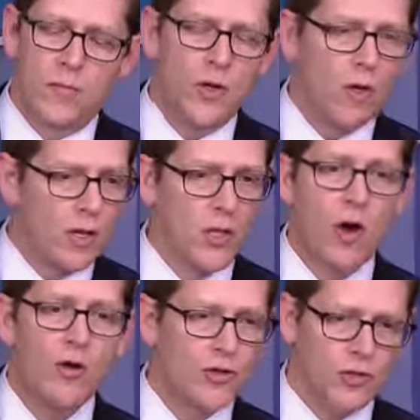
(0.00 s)
you know, on a
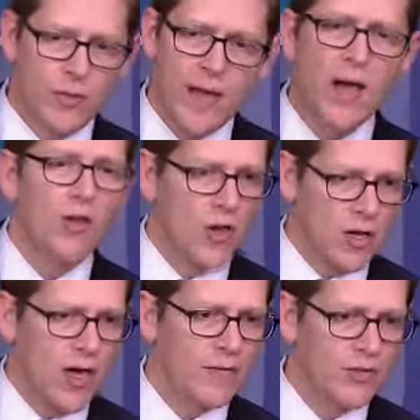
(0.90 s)
longer term, how
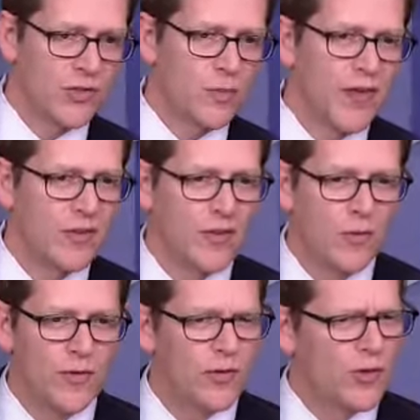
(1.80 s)
long obviously depends
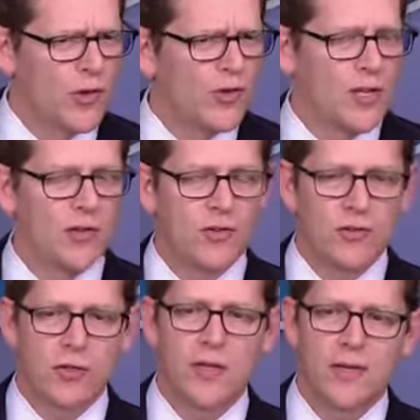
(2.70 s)
on what those
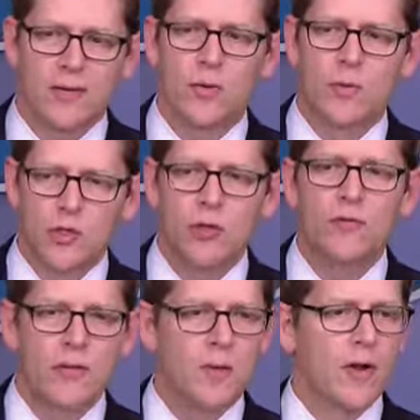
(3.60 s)
negotiations look like, it would be
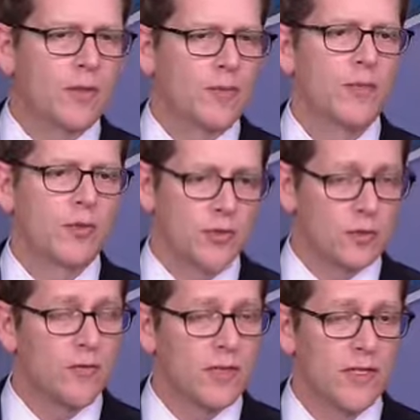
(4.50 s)
good for the American people and
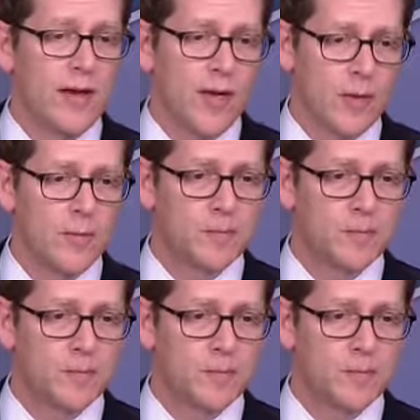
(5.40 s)
good for the economy.